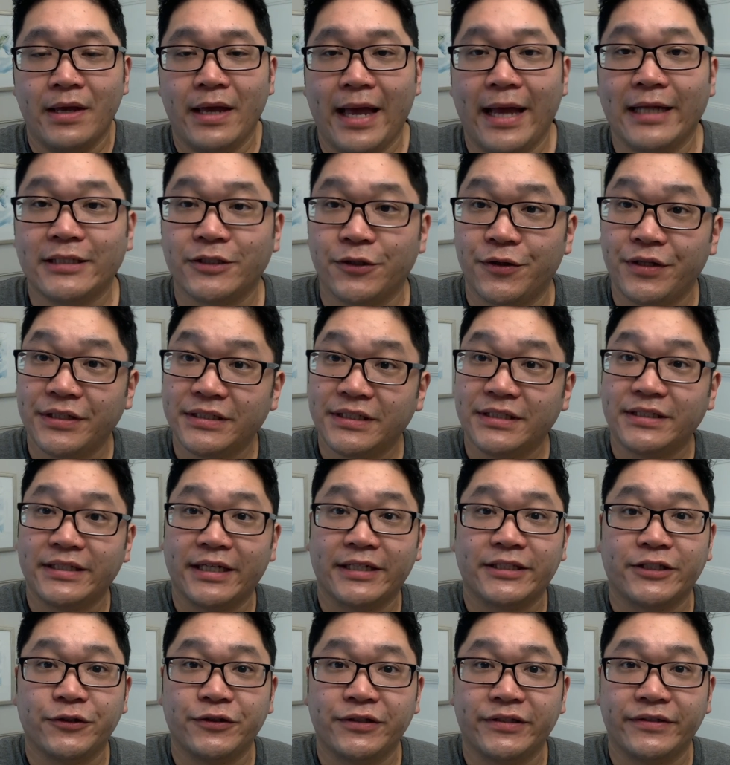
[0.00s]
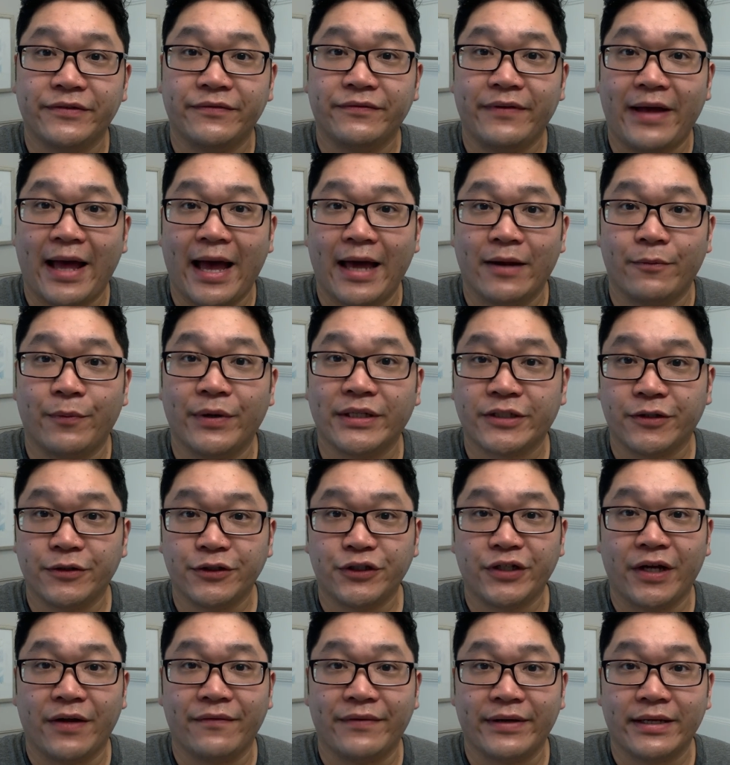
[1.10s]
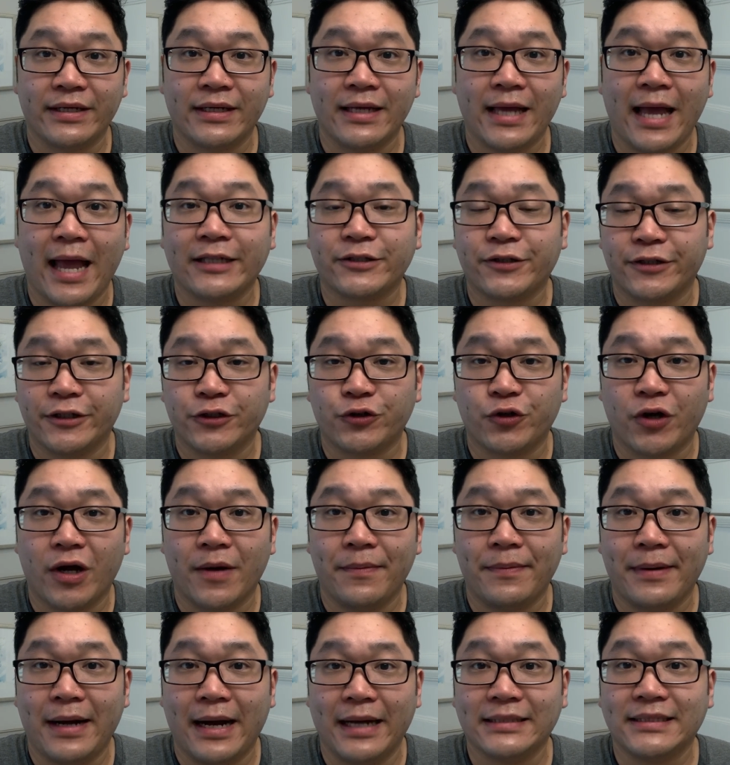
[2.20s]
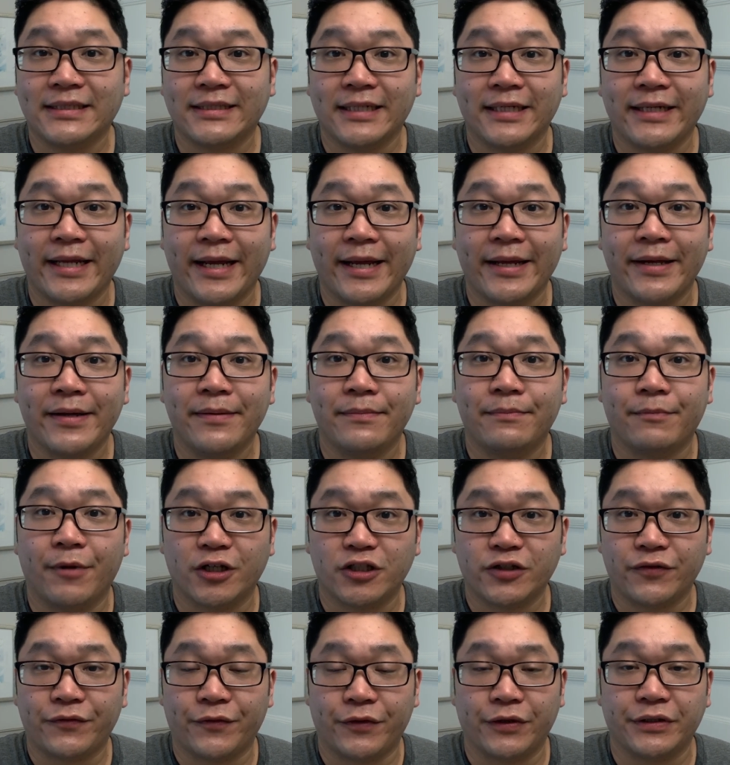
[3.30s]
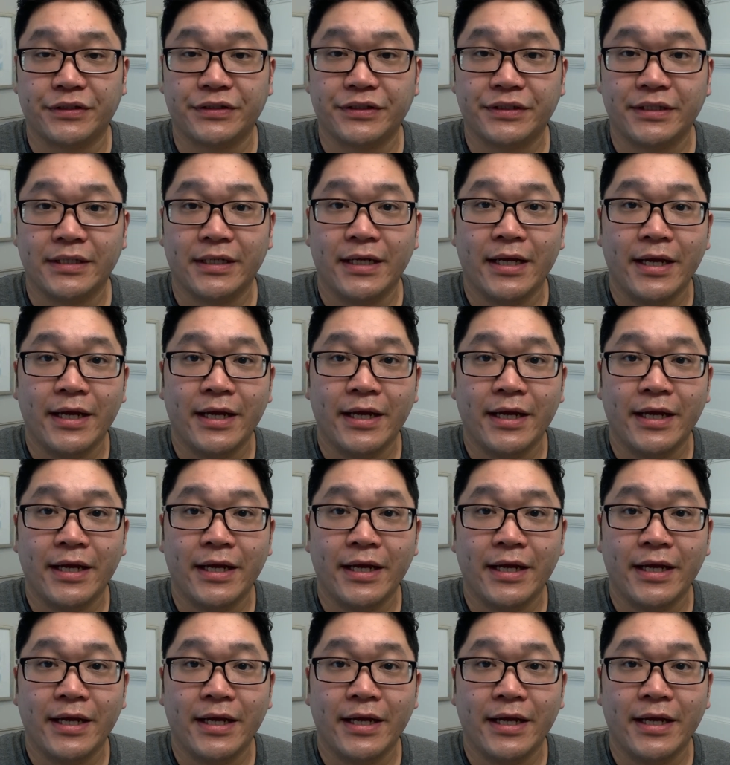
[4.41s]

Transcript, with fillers: And so this is exclusive at West Coast Shaving, and it's gonna drop on Sunday, March 1st.